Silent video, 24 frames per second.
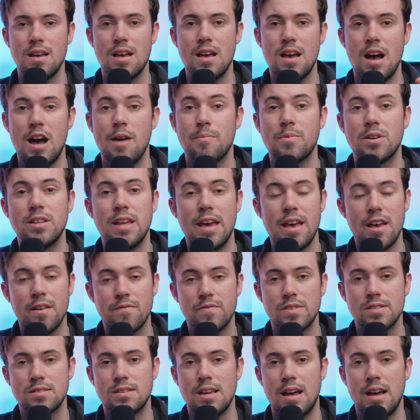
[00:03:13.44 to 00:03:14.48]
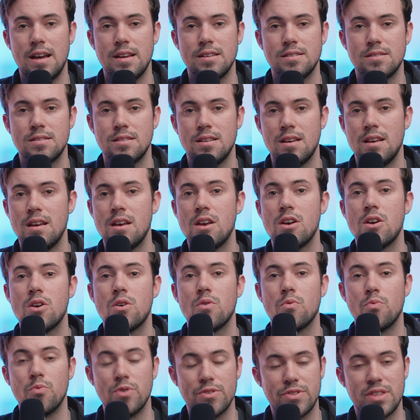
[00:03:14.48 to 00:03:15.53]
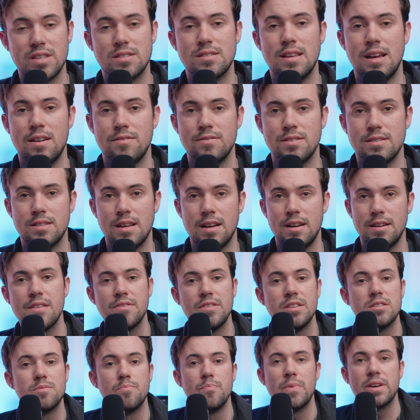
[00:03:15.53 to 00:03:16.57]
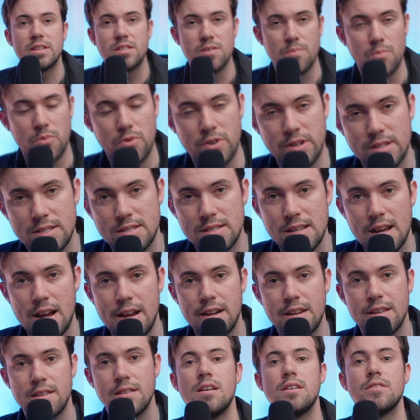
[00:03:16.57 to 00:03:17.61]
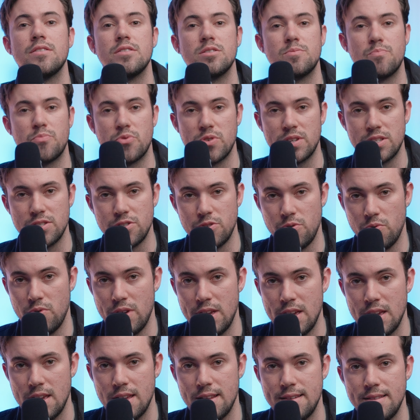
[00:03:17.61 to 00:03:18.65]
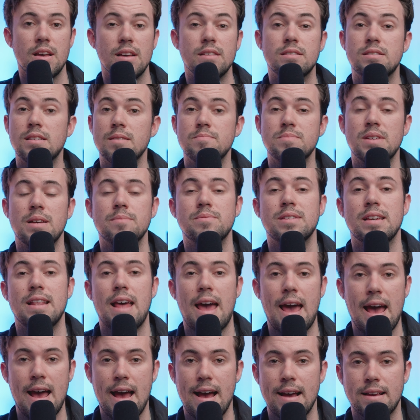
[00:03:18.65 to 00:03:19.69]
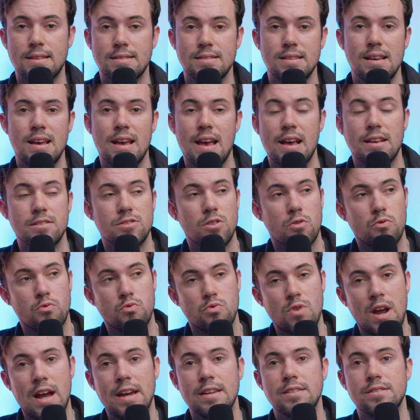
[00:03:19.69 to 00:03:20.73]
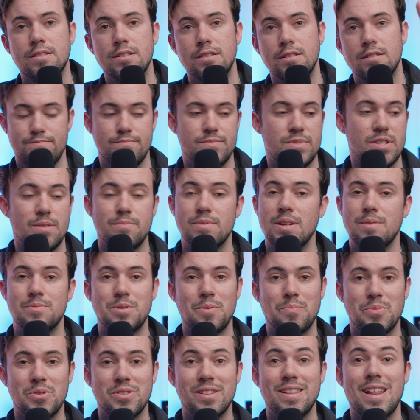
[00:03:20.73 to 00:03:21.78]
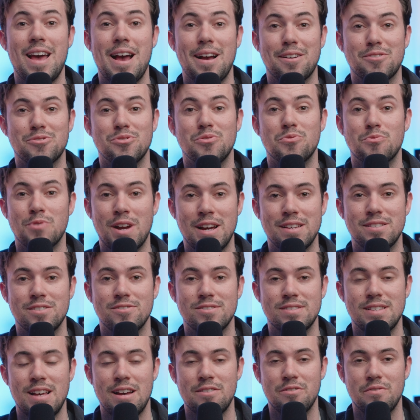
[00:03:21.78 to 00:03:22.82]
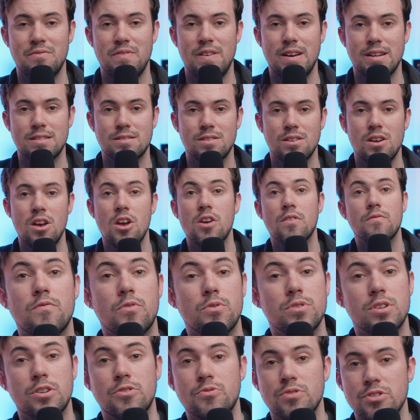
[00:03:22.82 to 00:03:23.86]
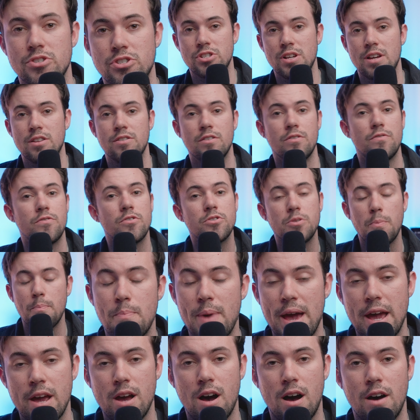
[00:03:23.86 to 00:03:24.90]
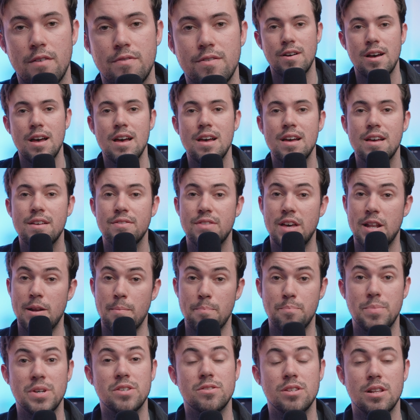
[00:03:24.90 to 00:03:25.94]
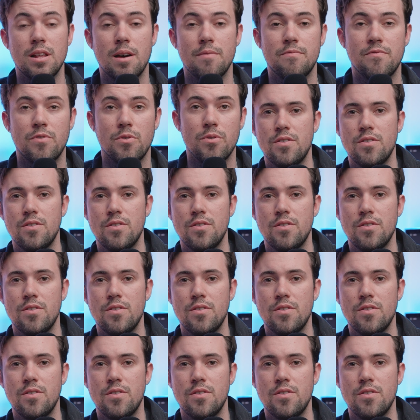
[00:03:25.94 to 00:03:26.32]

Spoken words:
I'm gonna emphasize with the sound design. This makes it more exciting, this brings you in, and sometimes it acts as a riser. Sometimes I'll put an actual riser sound effect for the crescendo, for the payoff that I'm building up for.